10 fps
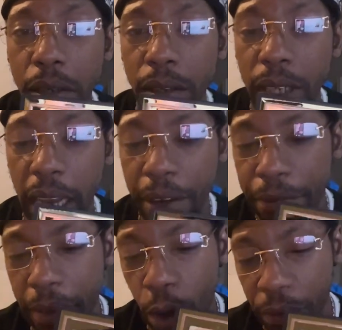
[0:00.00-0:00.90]
it's like a
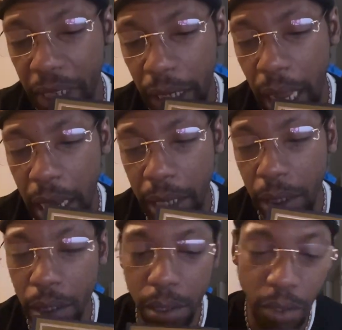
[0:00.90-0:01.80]
velvet lined
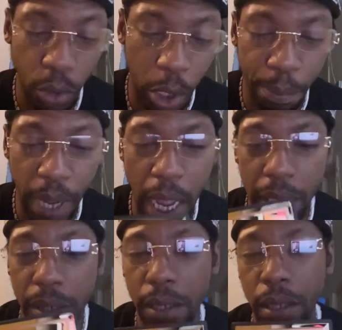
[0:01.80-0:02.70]
sort of
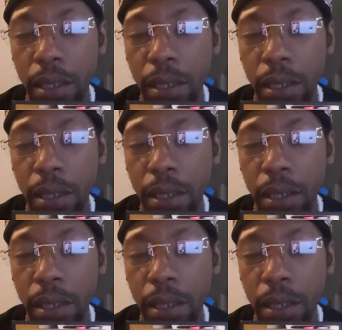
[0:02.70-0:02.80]
box.